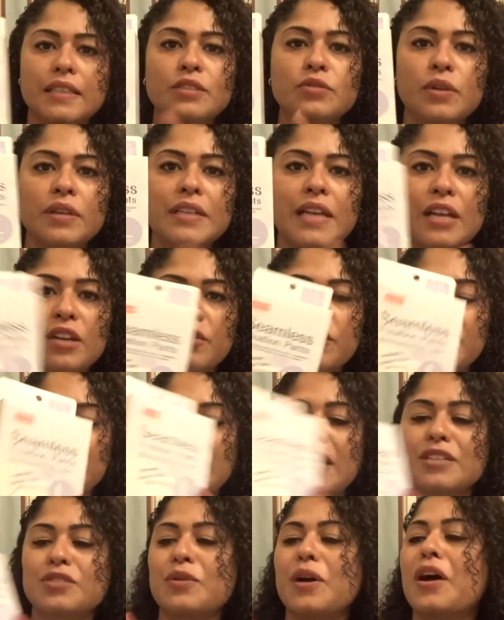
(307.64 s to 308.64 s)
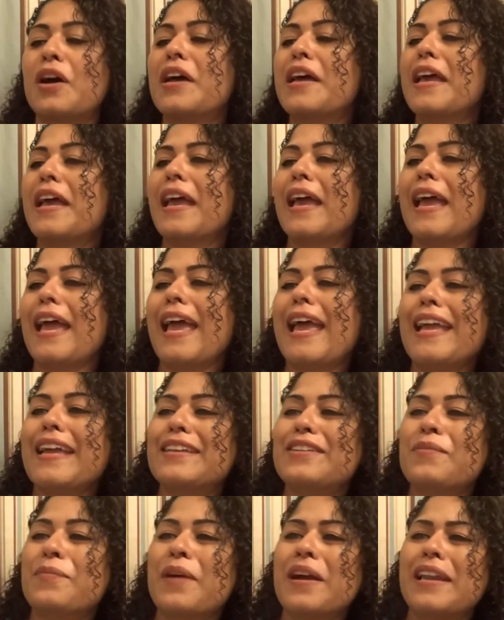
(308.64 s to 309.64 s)
were $1.50 as well.
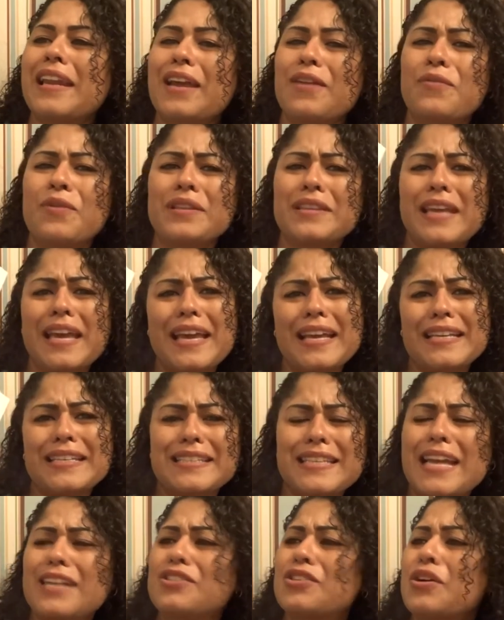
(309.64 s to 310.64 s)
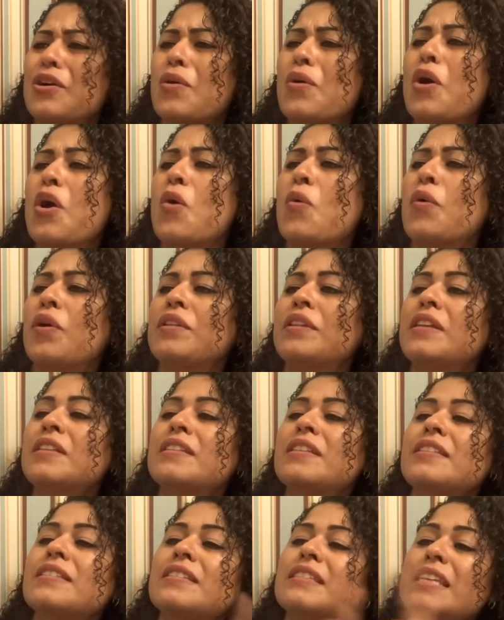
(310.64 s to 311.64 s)
And you're probably like, what the heck is that, Joe? Well, this
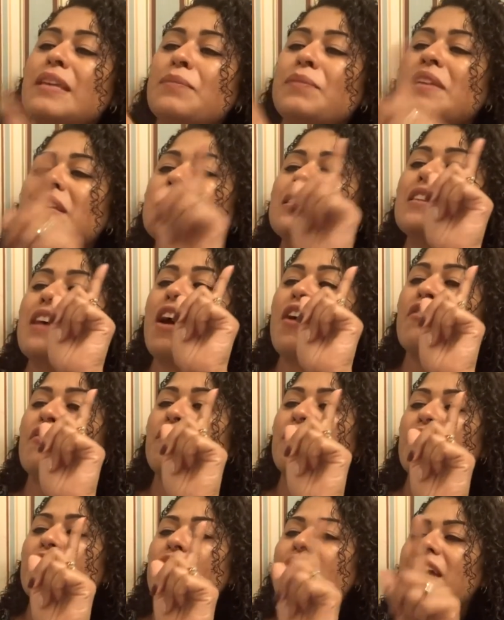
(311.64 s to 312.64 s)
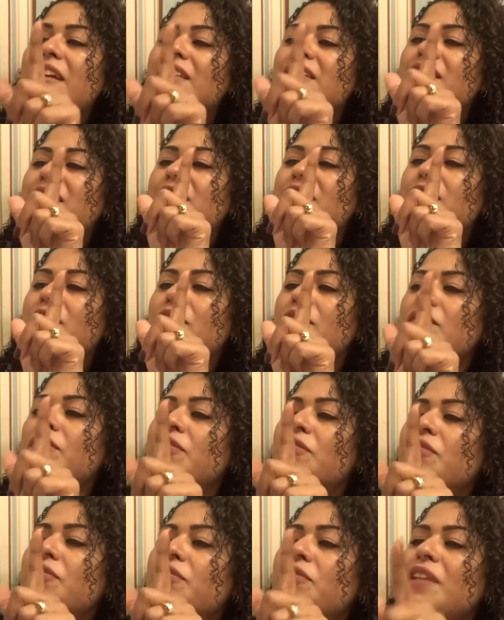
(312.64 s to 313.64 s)
is seamless
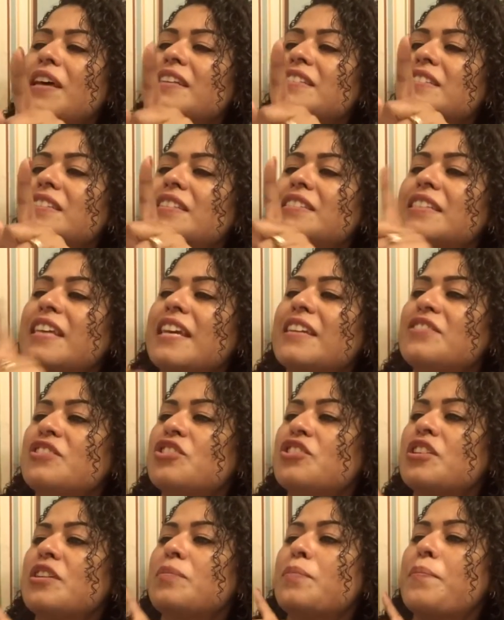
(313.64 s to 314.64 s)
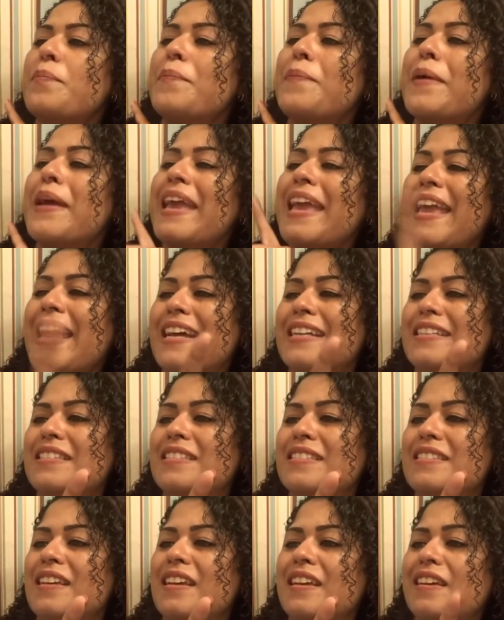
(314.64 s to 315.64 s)
flex attention
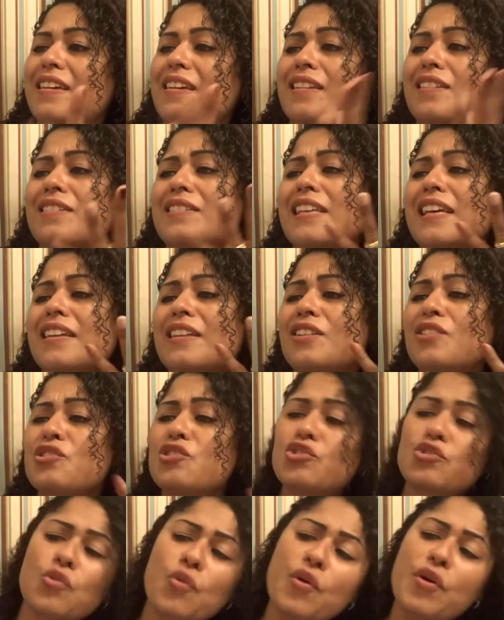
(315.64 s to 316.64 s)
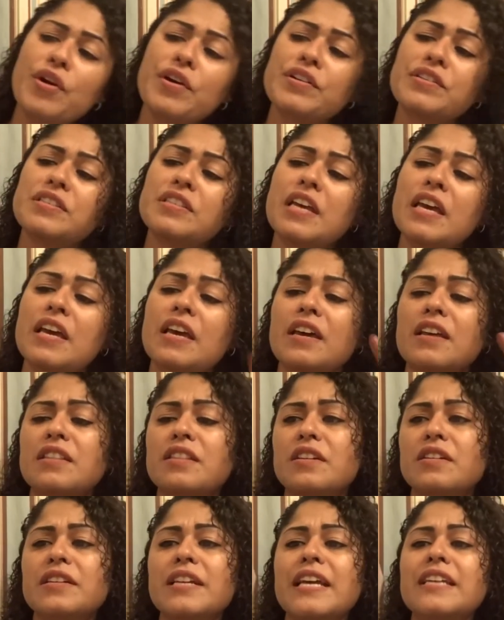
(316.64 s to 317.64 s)
pants. Looks like little shorts.
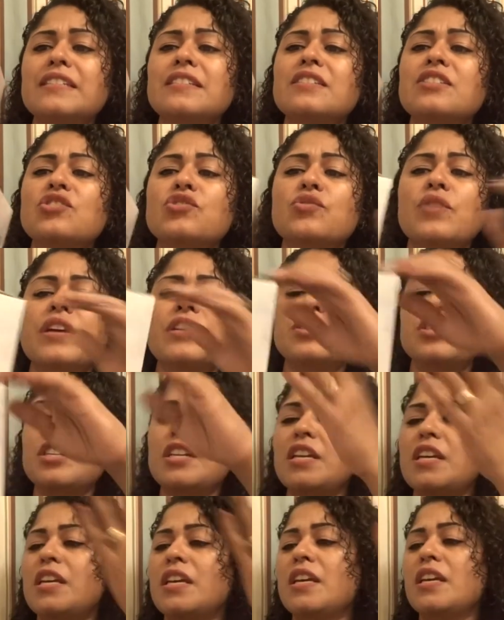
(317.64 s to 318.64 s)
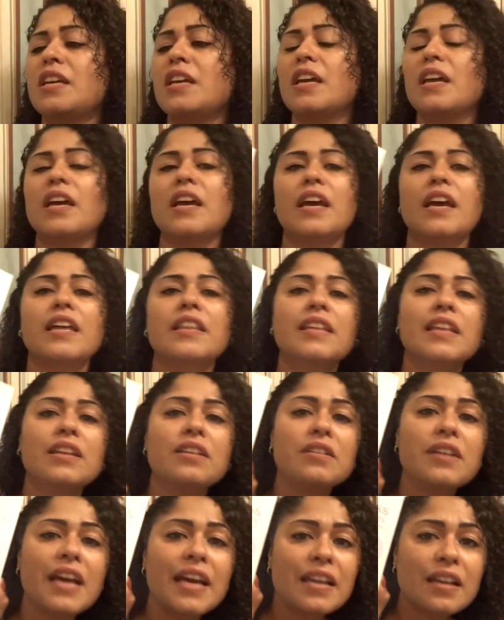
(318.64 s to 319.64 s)
They're nice and stretchy and they
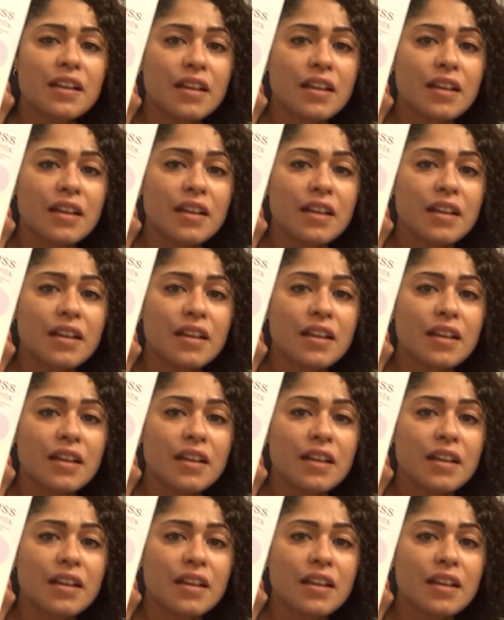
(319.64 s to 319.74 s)
look kind of